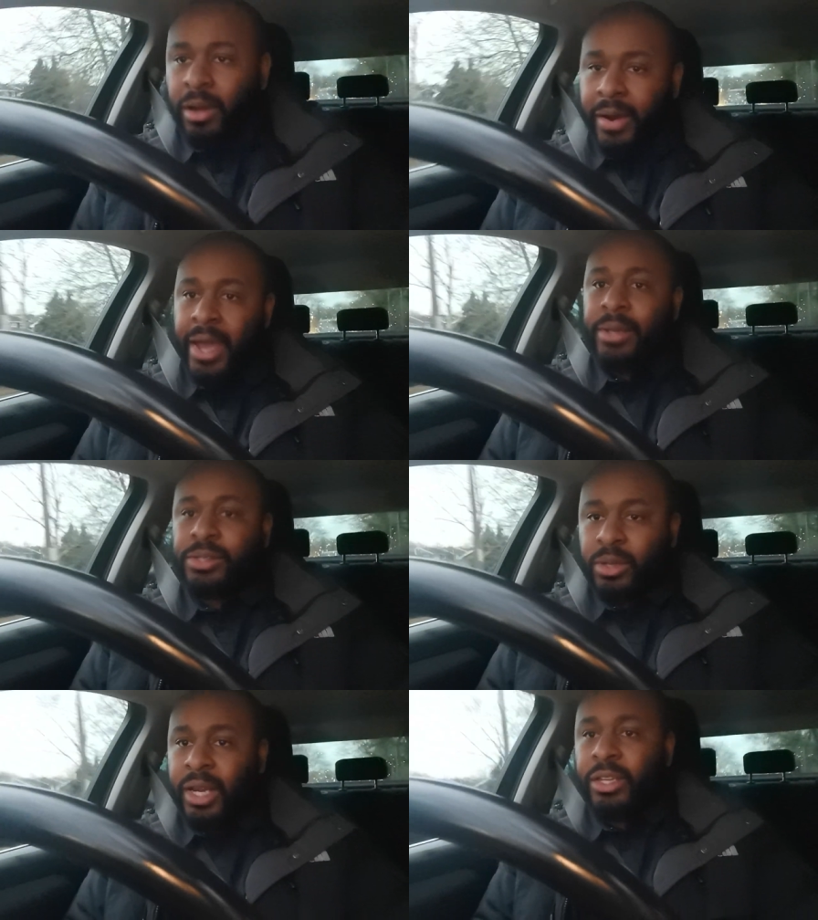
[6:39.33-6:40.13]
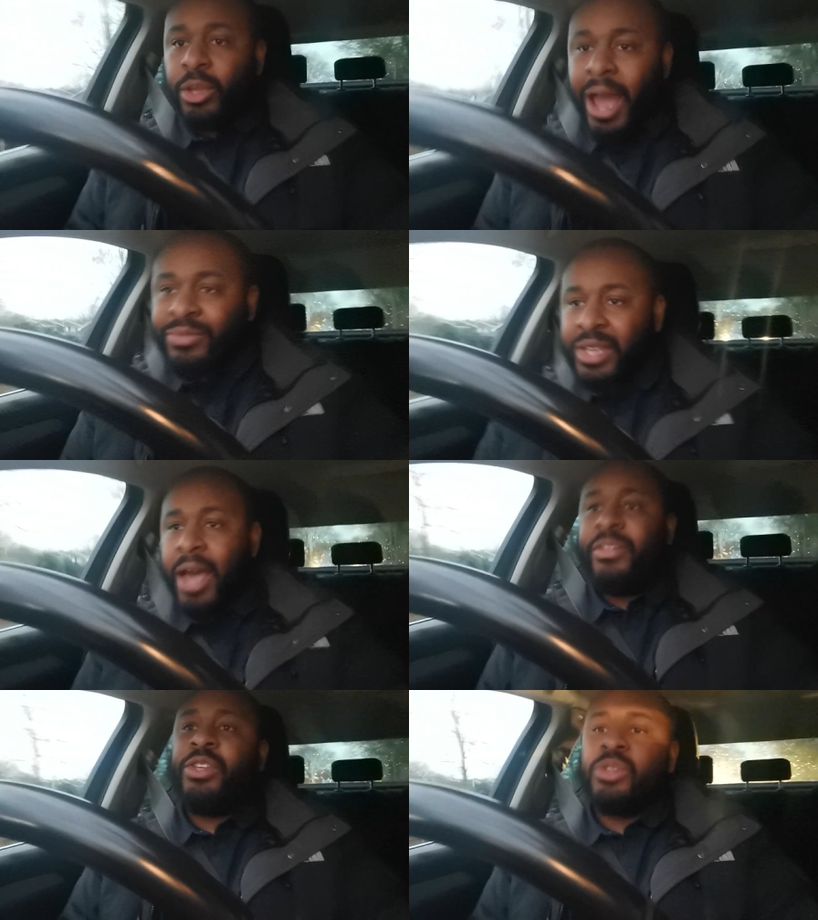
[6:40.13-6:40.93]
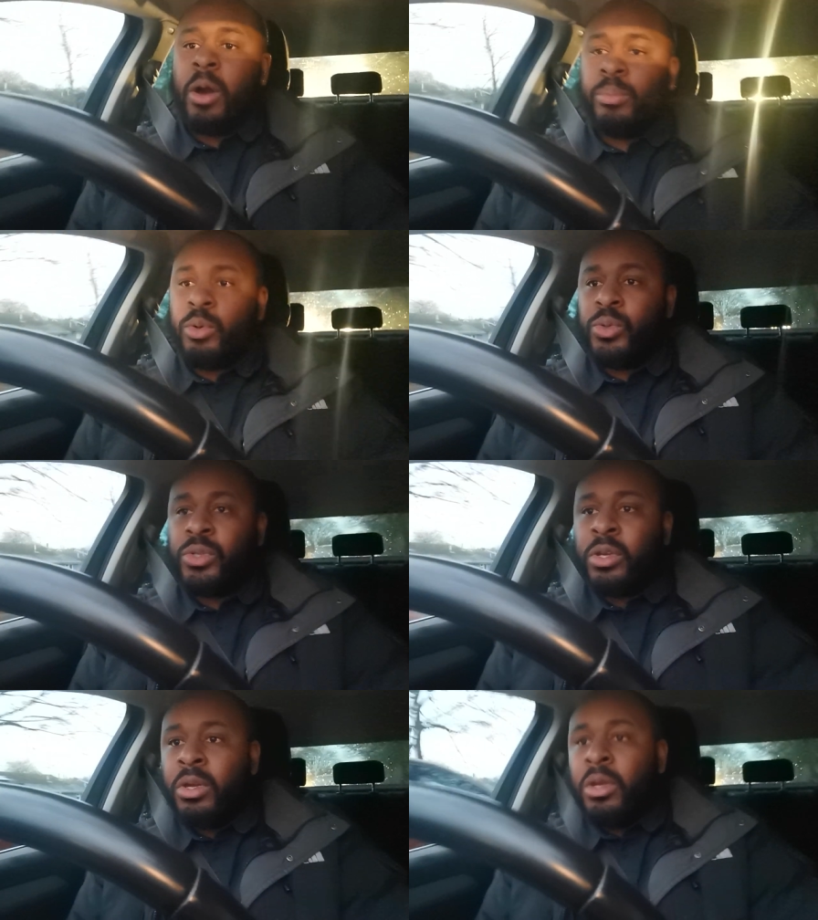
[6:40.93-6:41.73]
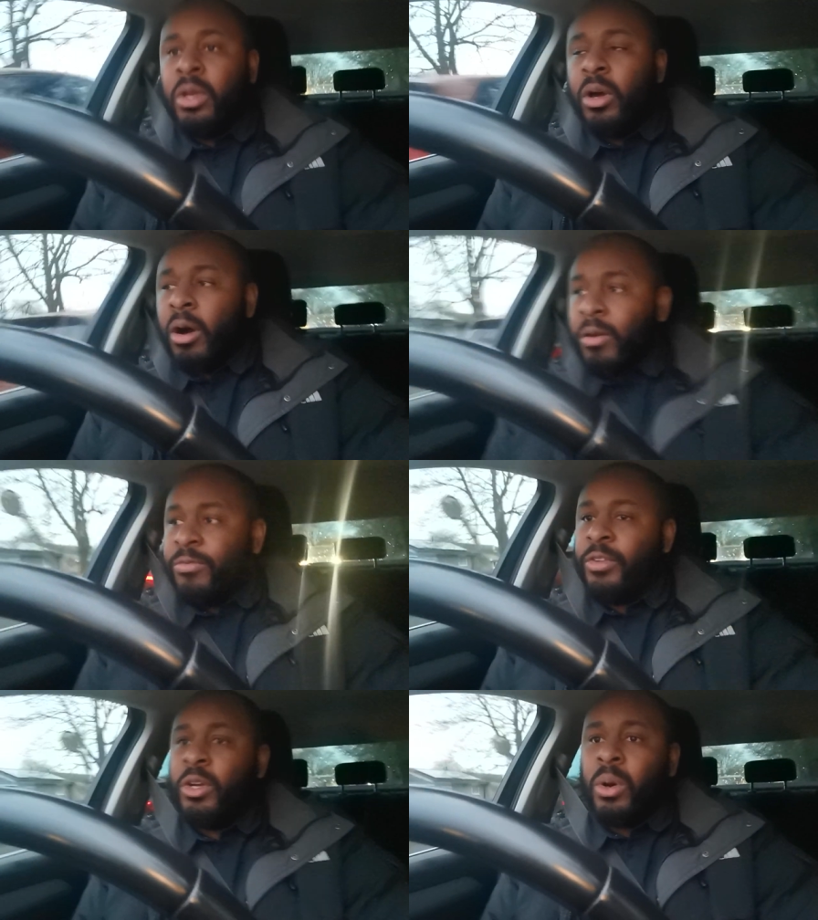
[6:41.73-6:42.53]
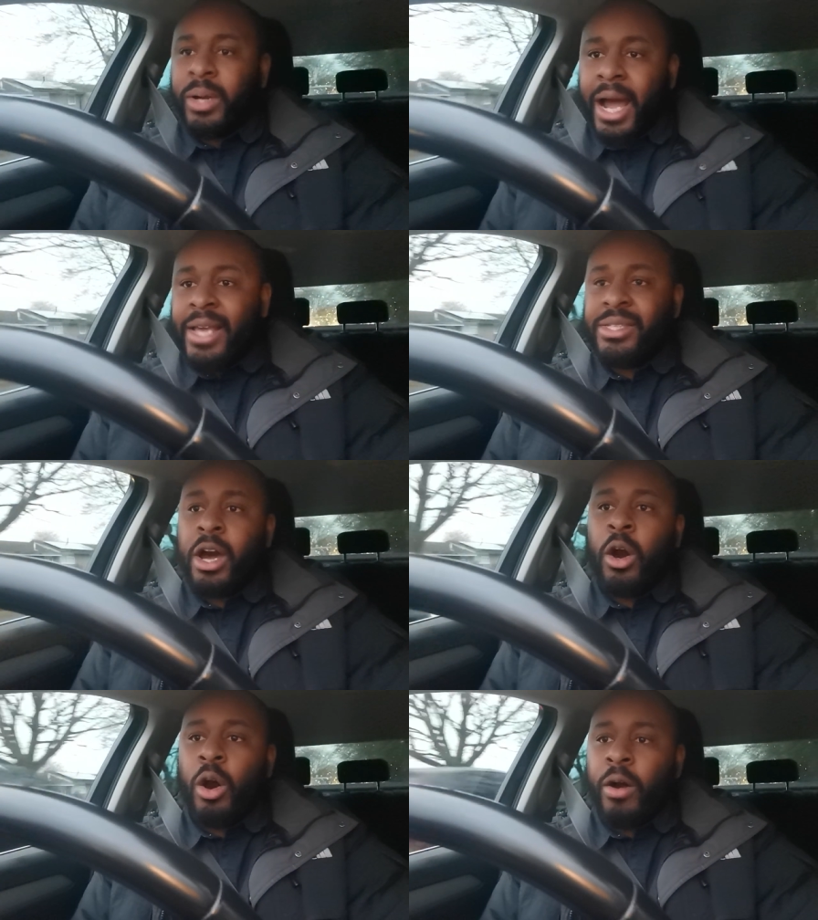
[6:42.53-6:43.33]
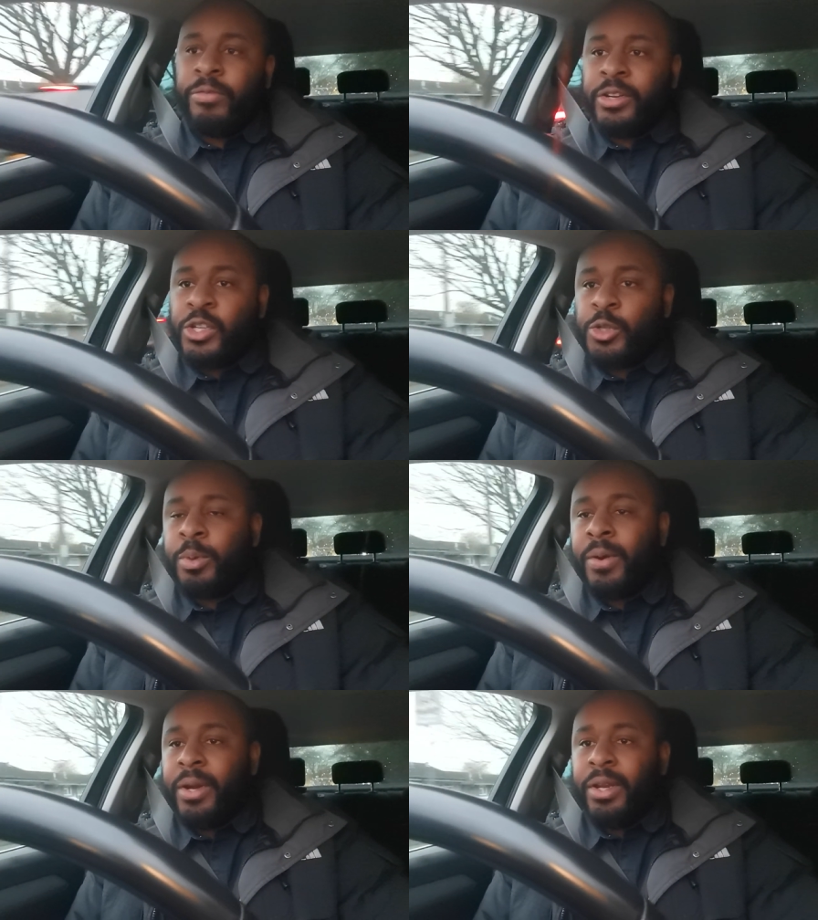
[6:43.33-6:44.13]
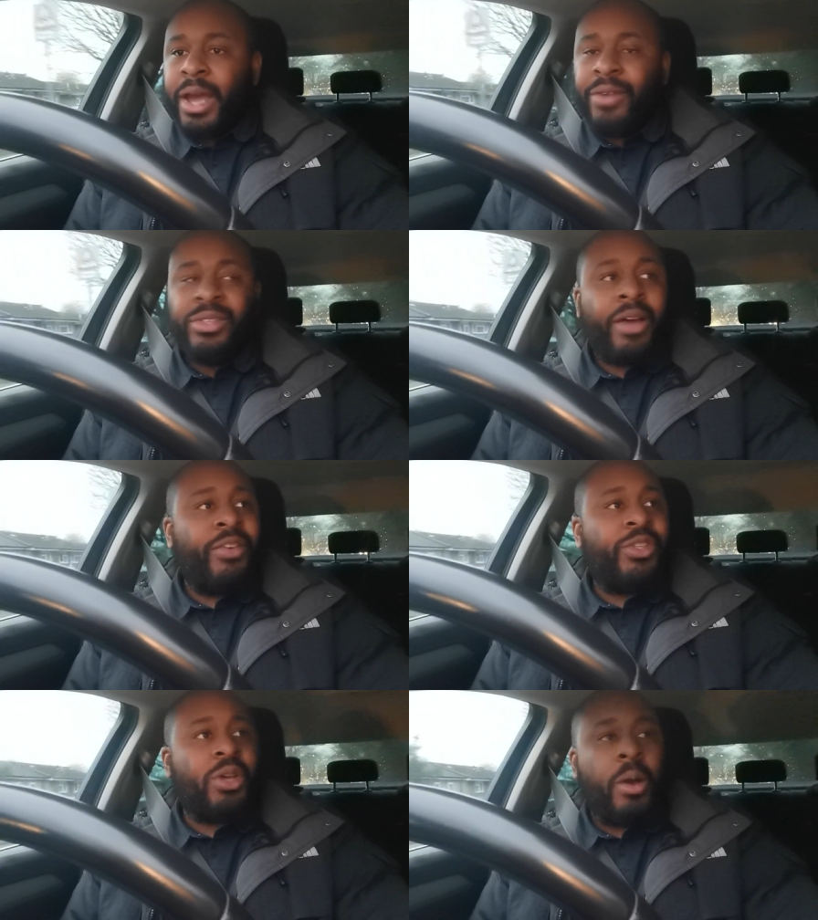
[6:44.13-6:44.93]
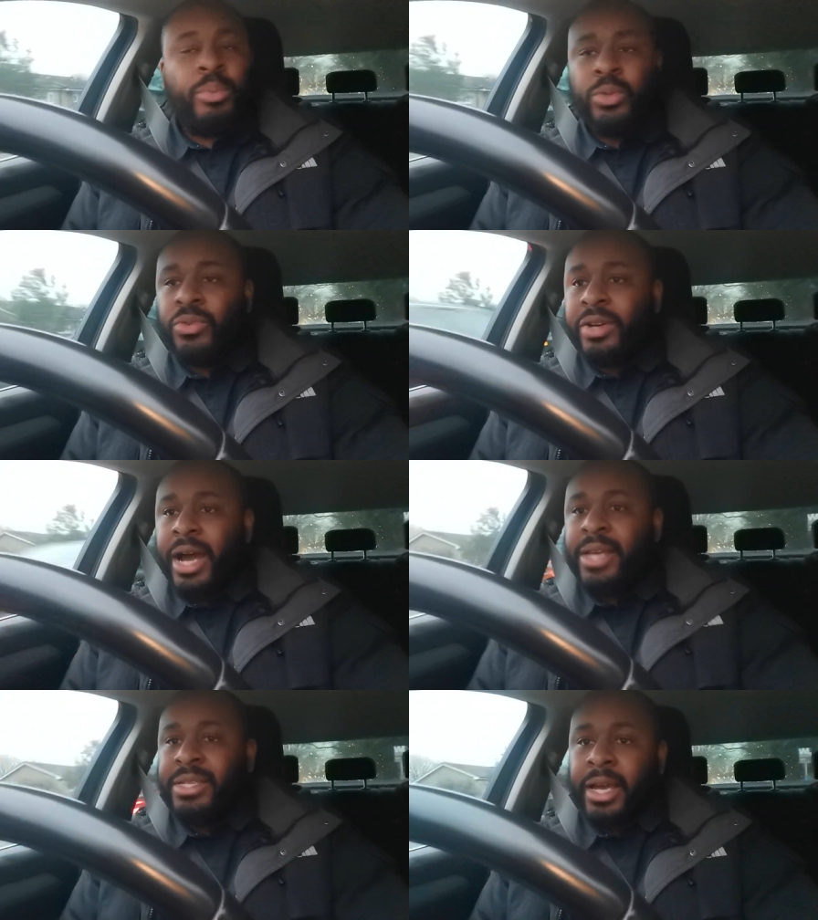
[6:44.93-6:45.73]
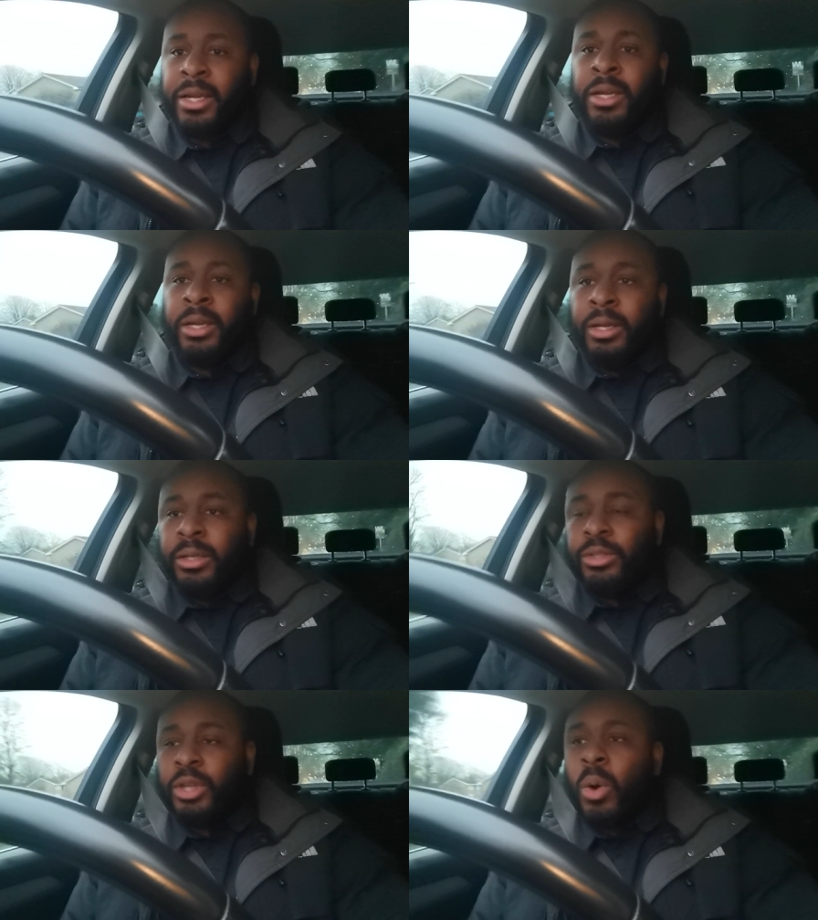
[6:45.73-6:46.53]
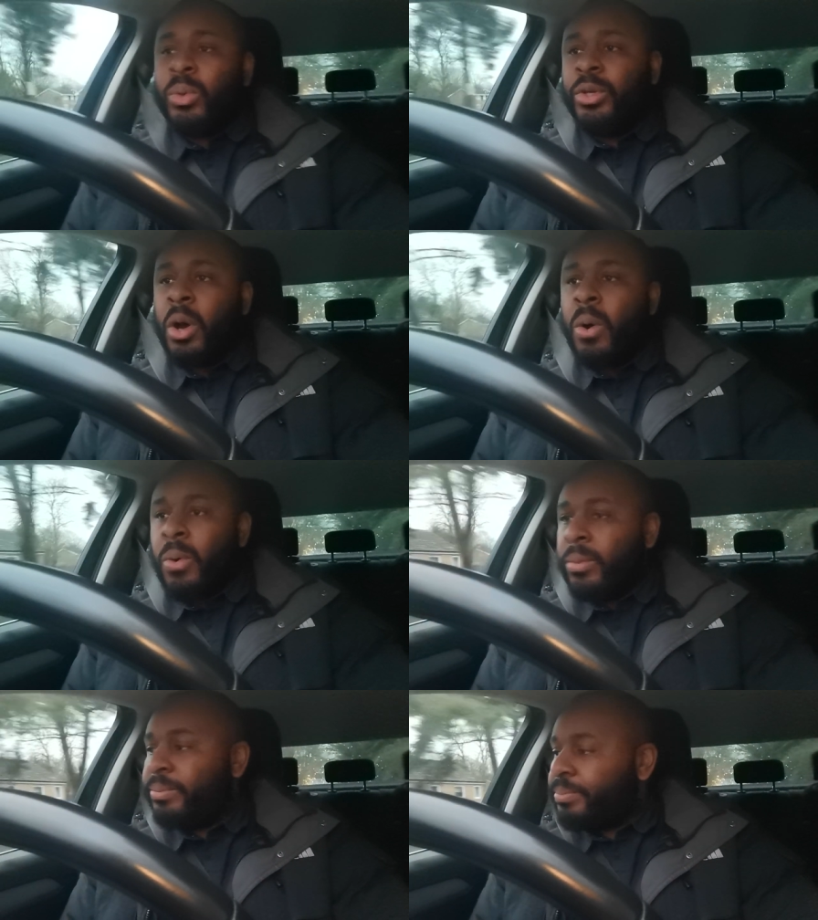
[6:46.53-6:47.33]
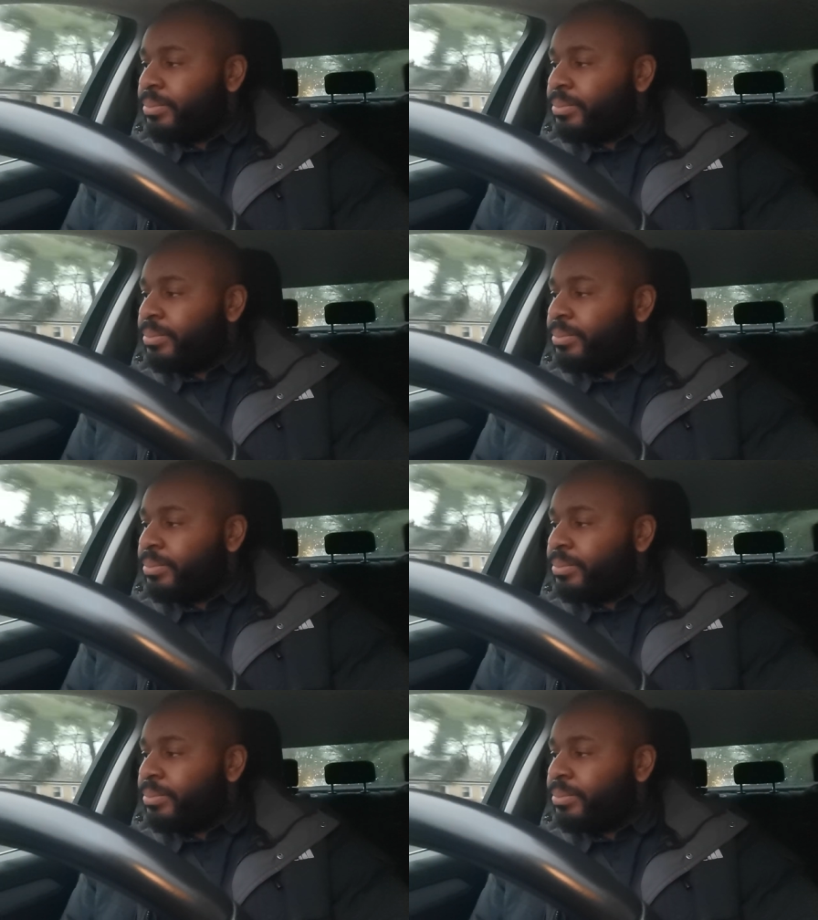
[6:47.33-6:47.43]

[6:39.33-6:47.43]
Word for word: All right, so that you have to have examples of you know guys that are off in the spirit. You have to have examples of guys that don't know